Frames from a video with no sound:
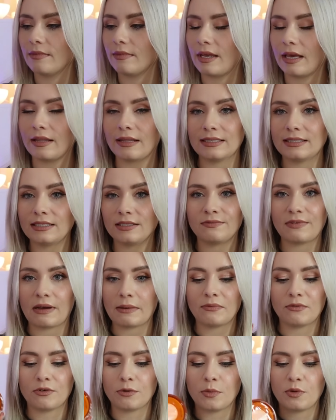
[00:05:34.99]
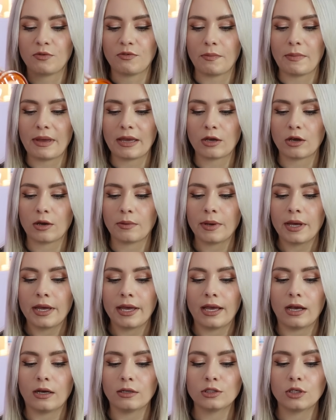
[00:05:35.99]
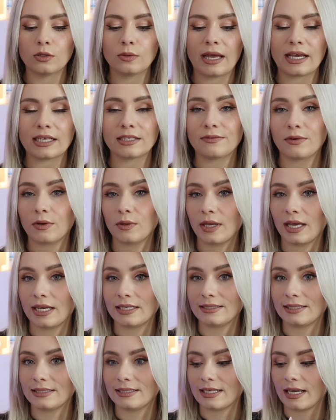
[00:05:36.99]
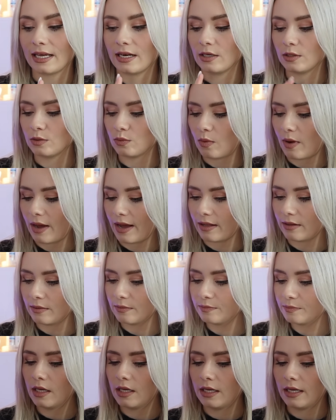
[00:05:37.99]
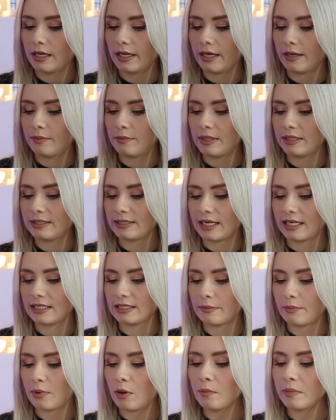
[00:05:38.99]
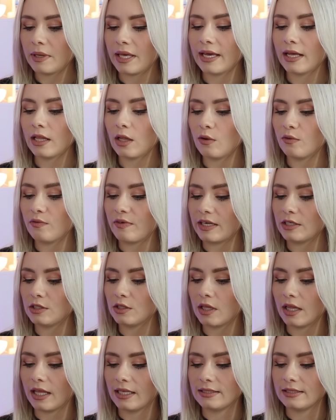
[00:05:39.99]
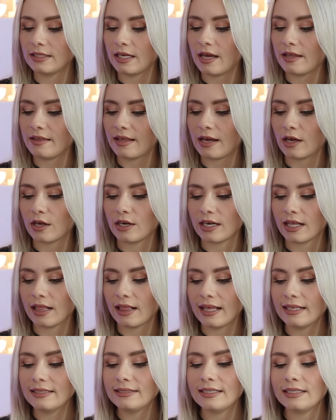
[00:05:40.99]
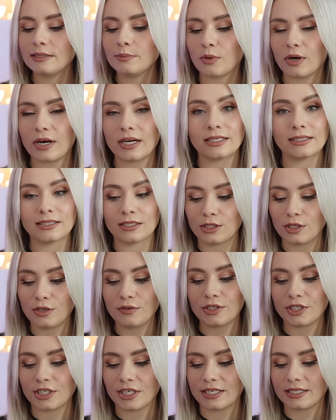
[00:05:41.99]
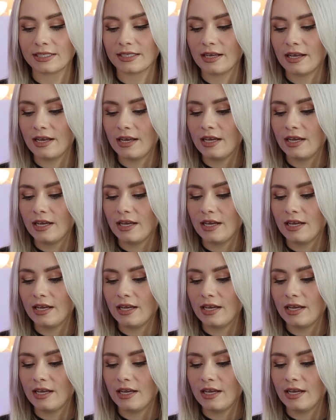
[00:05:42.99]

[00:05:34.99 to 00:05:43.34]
Yeah, this is fab for removing makeup. It also exfoliates the skin as well. It says a pumpkin glow facial cleanser that cleanses, brightens and nourishes.